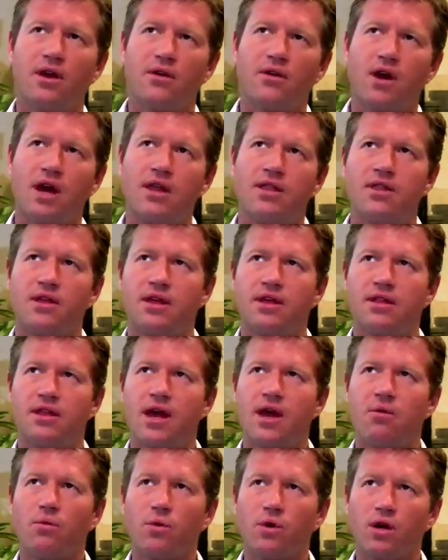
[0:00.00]
I think
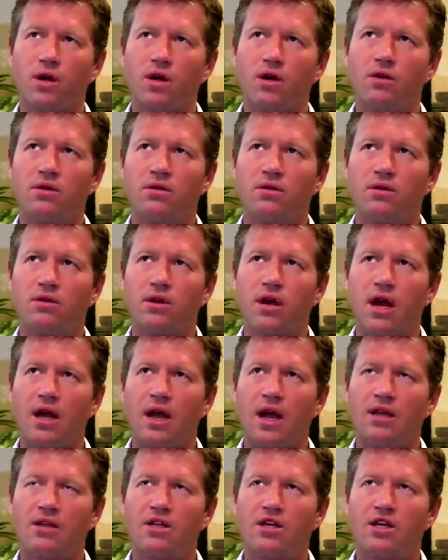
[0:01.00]
that will,
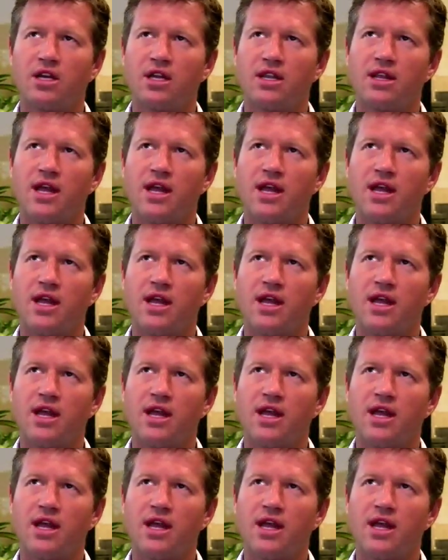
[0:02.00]
I look at